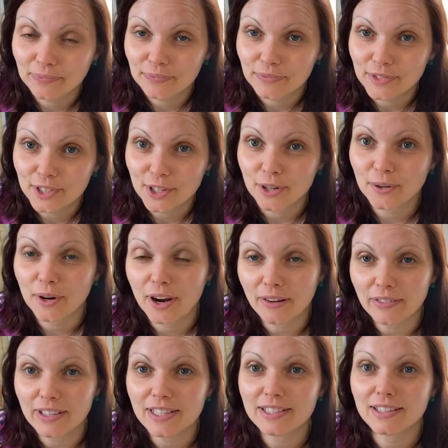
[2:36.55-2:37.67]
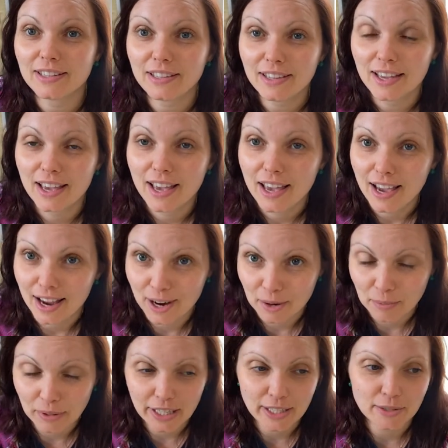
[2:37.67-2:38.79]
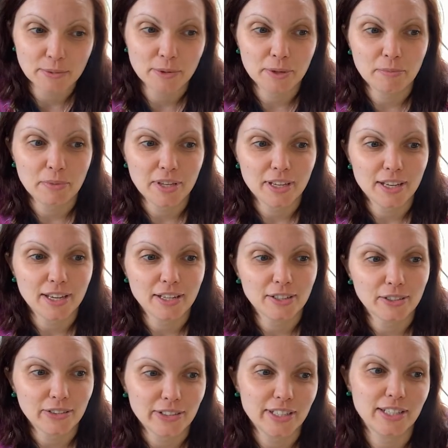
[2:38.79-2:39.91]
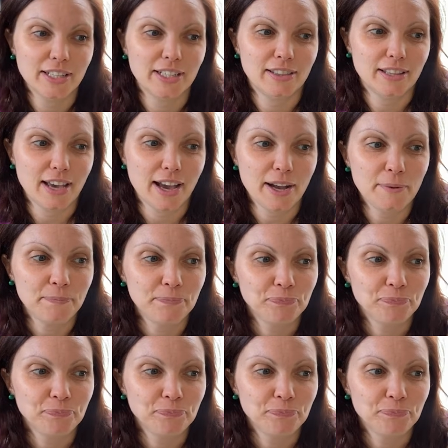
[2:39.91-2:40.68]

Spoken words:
So obviously, airplanes wouldn't be included in that.